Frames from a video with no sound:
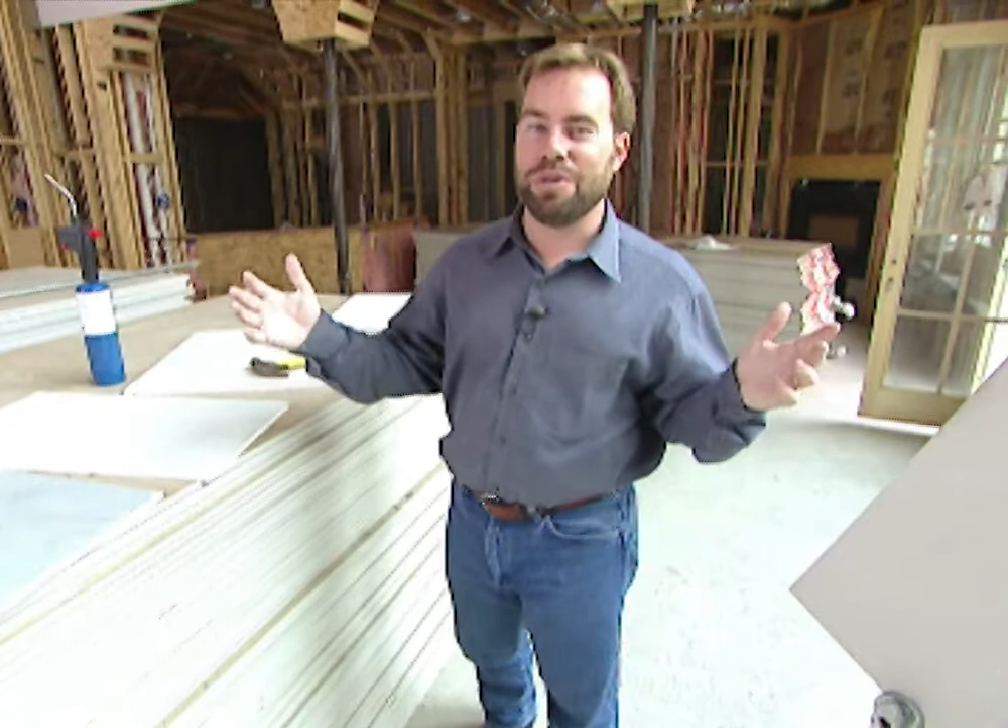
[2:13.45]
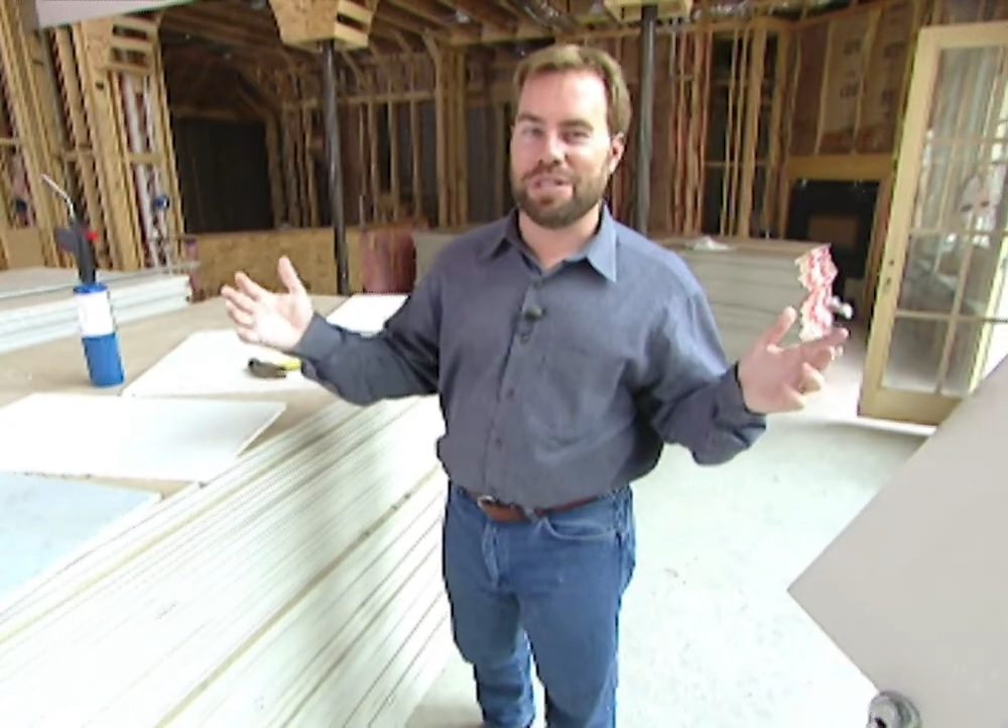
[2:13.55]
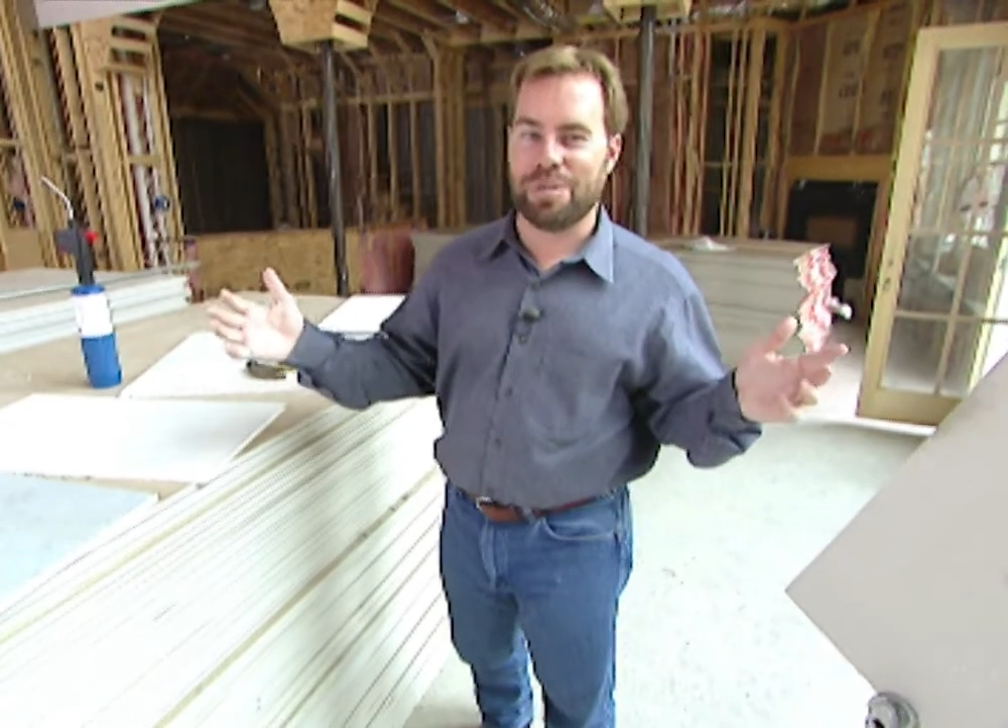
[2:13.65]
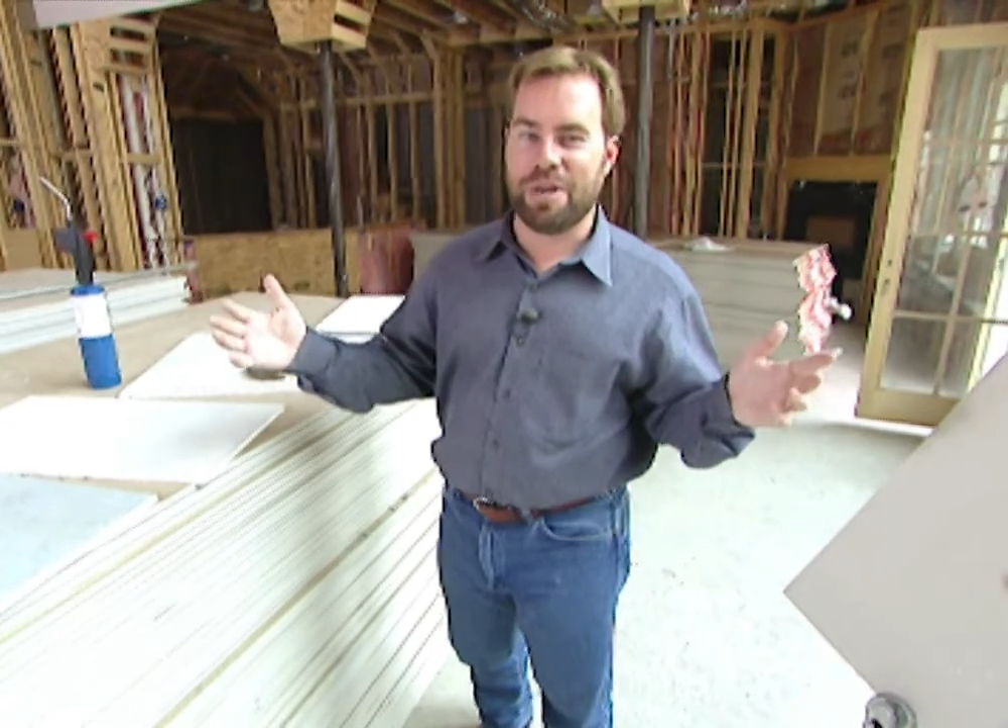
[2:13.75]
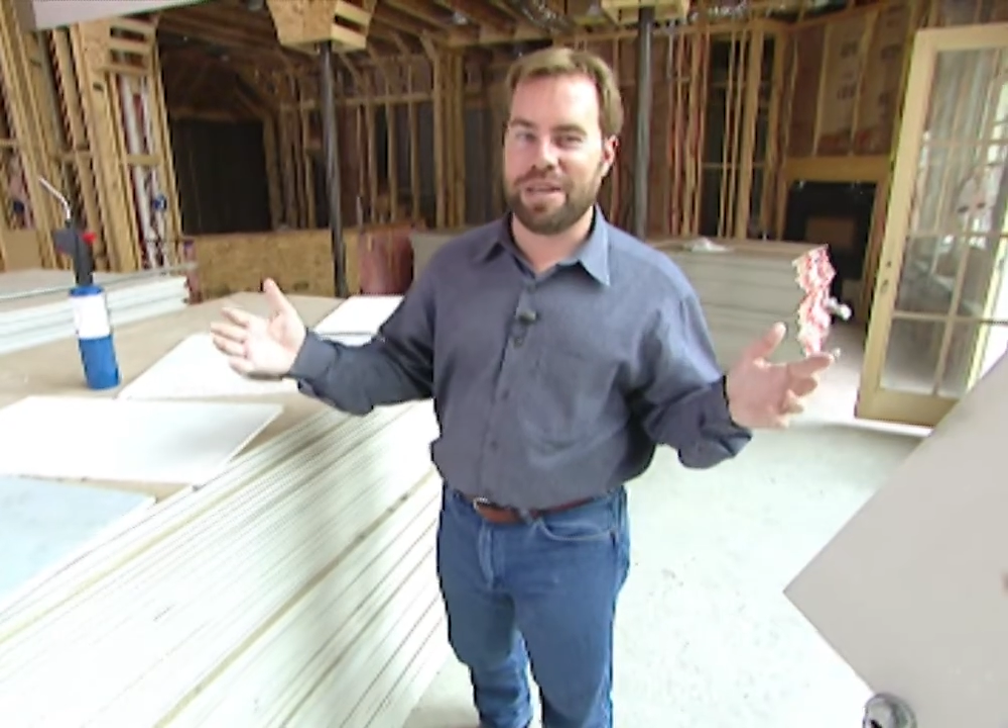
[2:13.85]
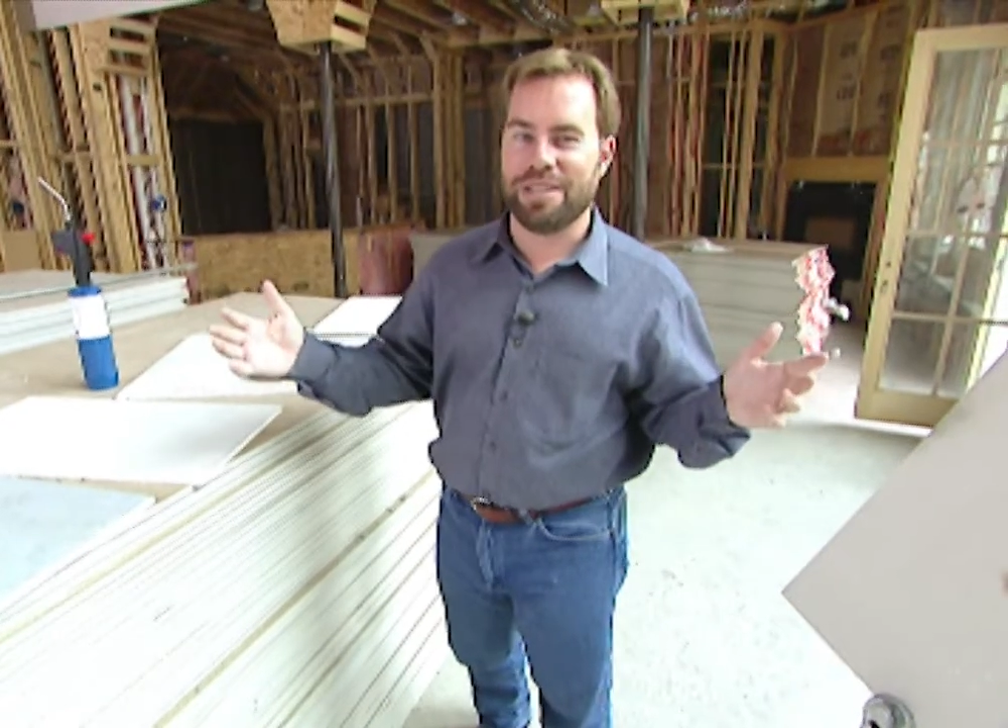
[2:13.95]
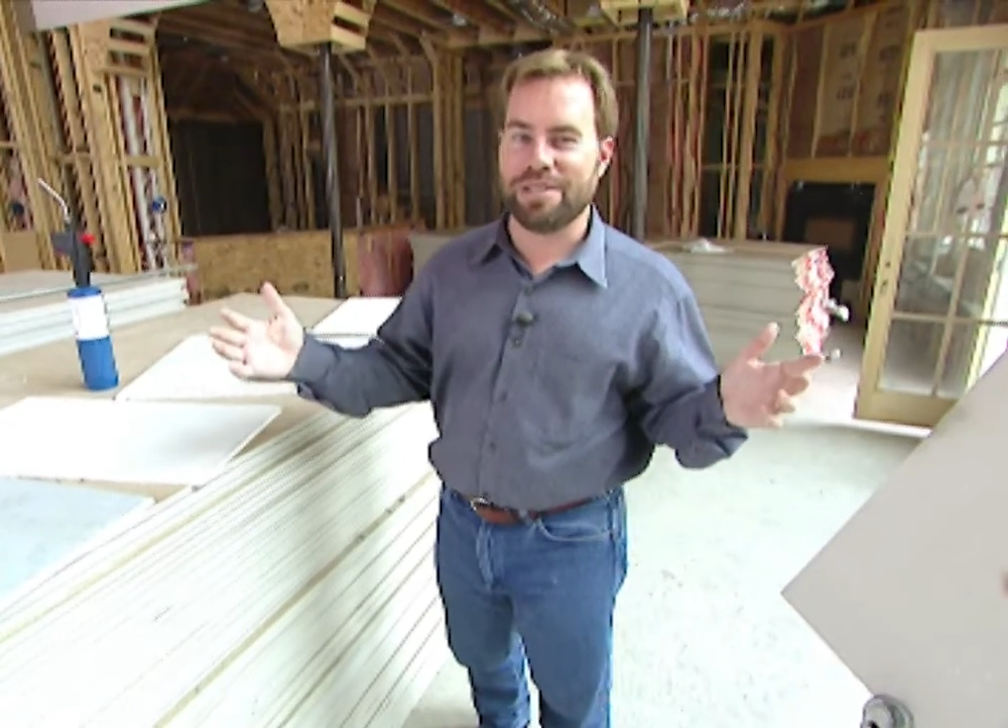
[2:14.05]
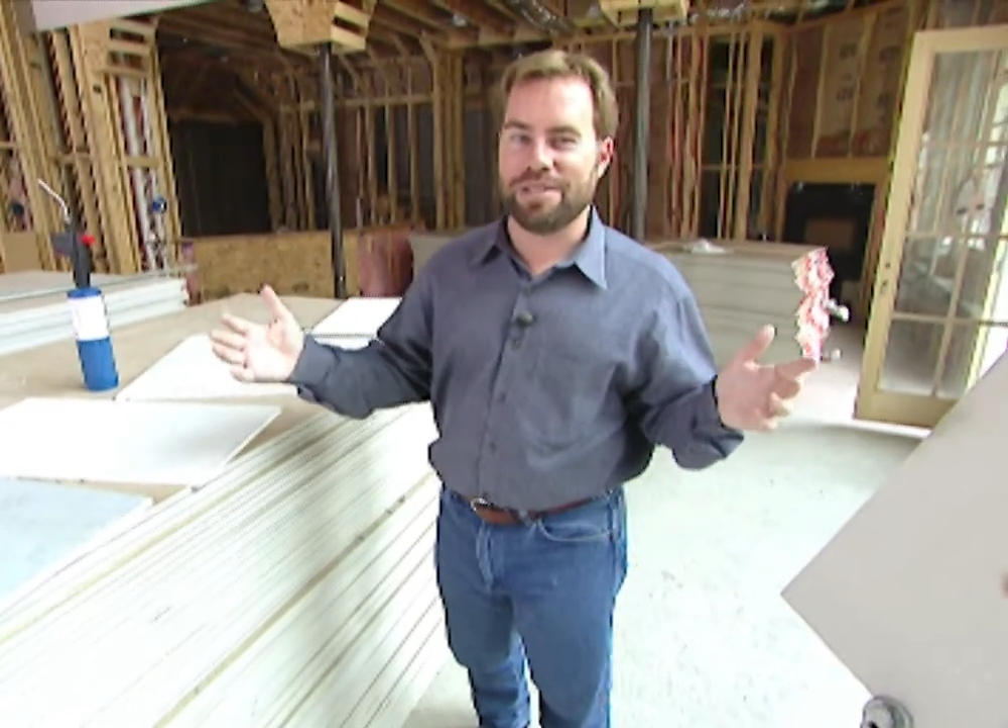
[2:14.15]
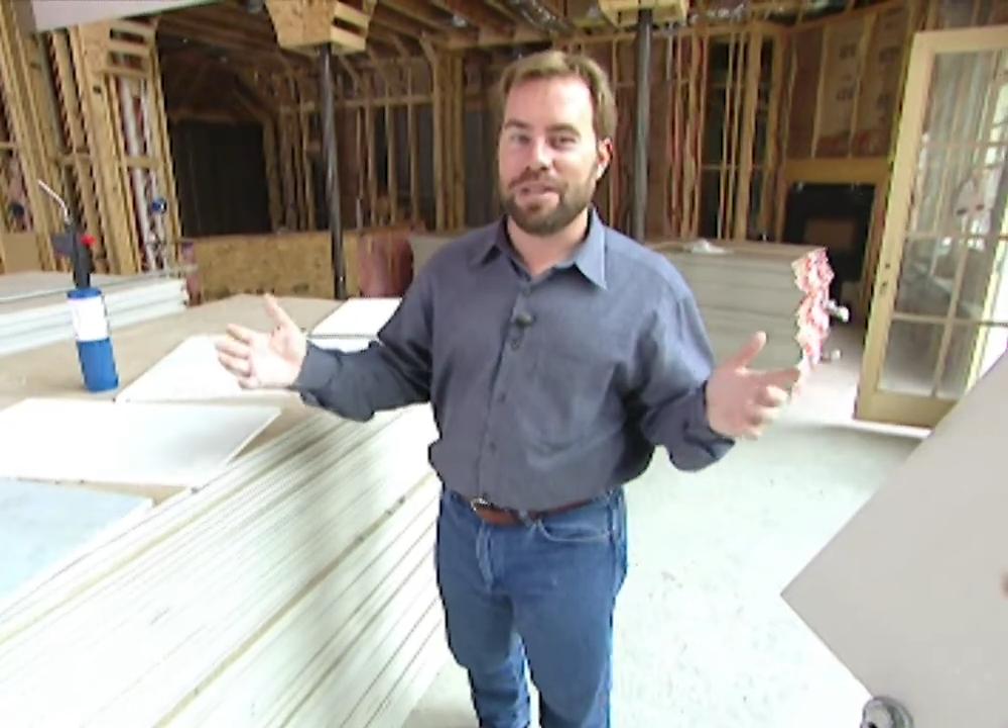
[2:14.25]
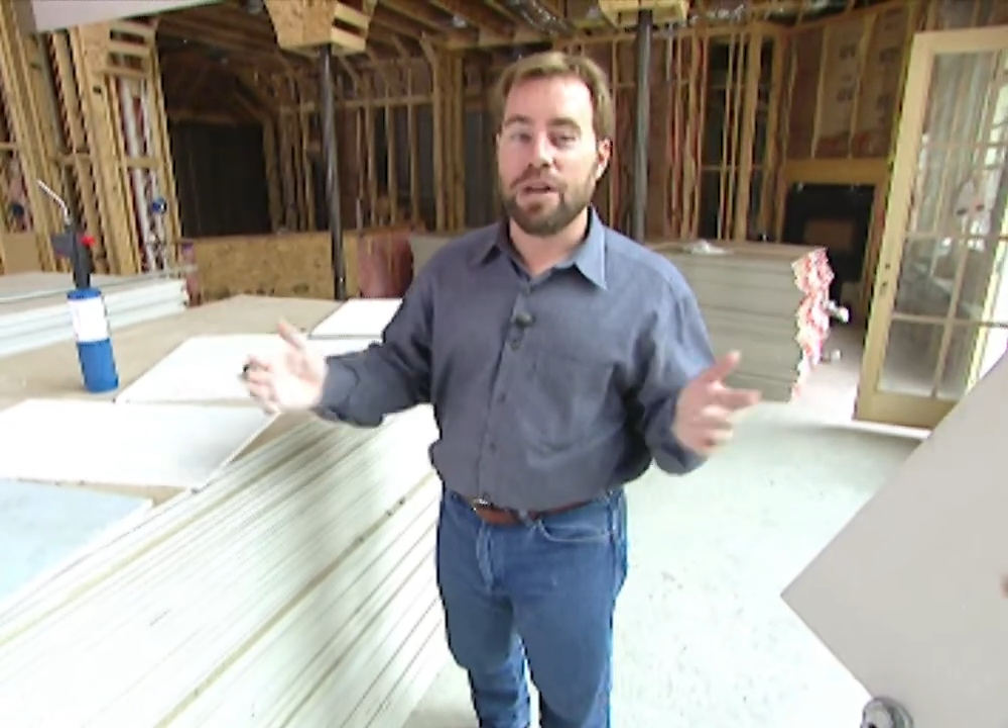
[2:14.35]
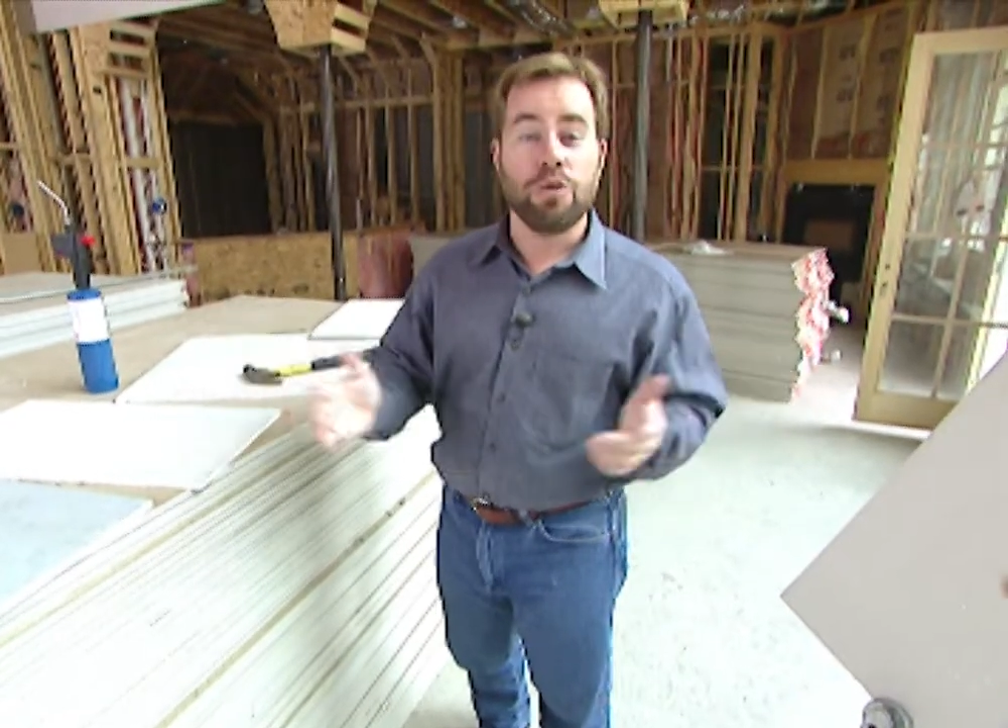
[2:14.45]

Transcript: expands.